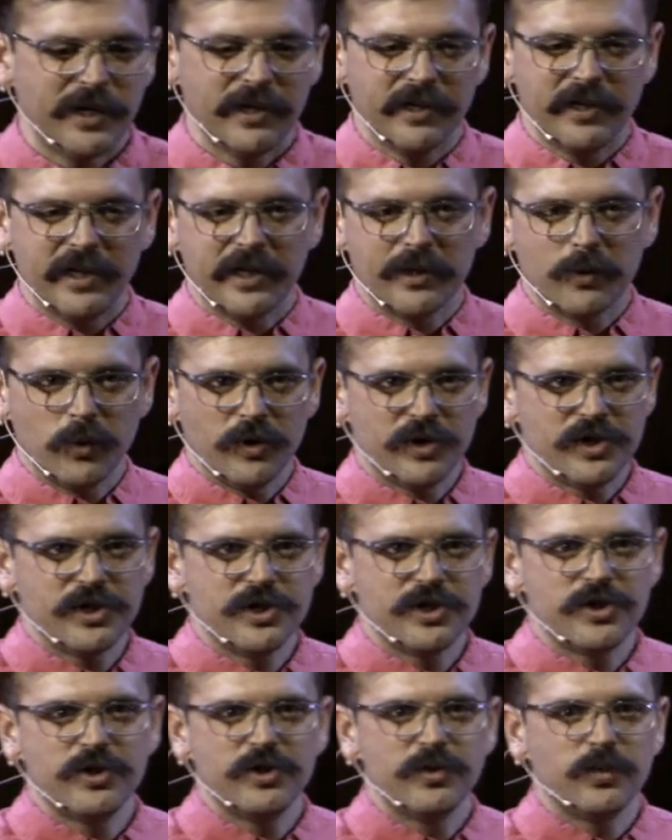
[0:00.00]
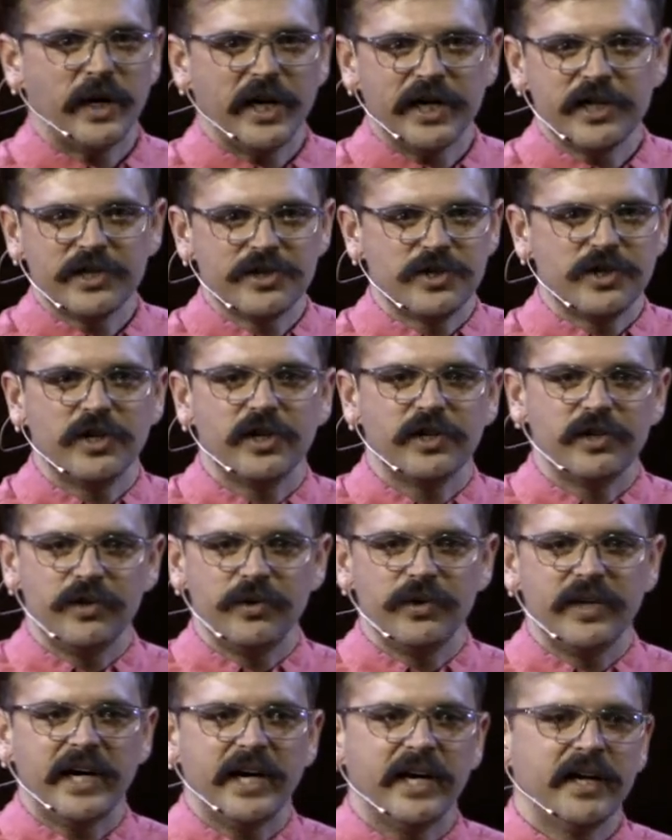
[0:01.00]
men are like, "What did you? Why did you not
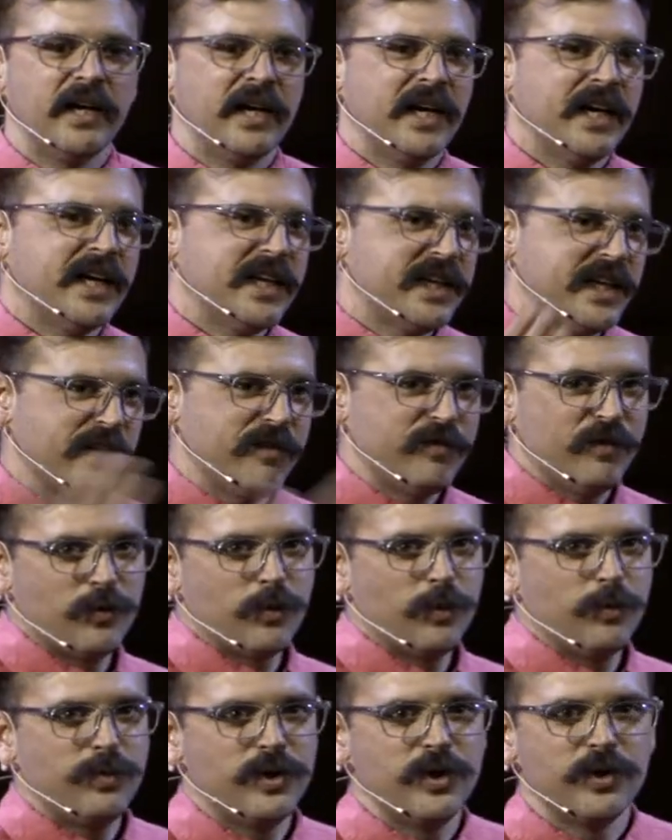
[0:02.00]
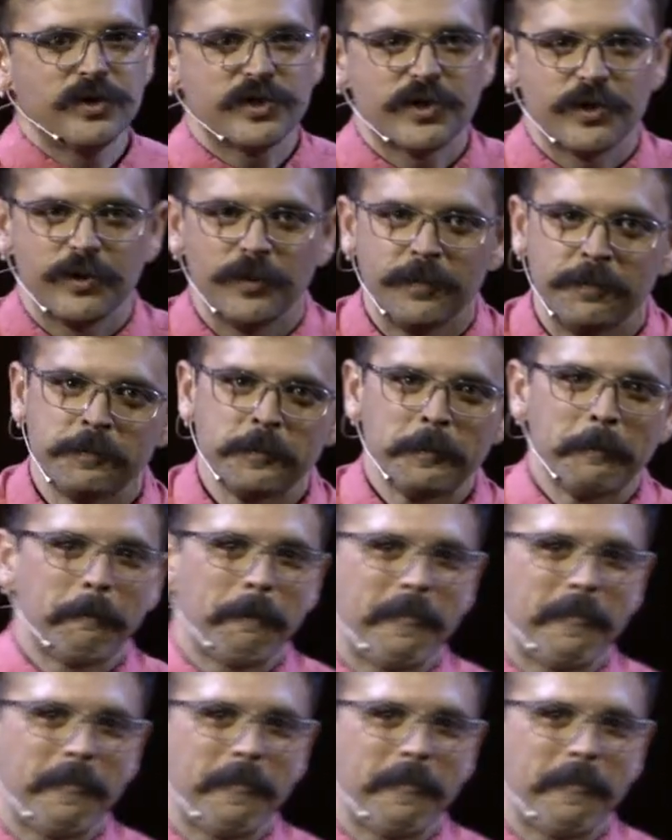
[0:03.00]
do that?" David rebukes them,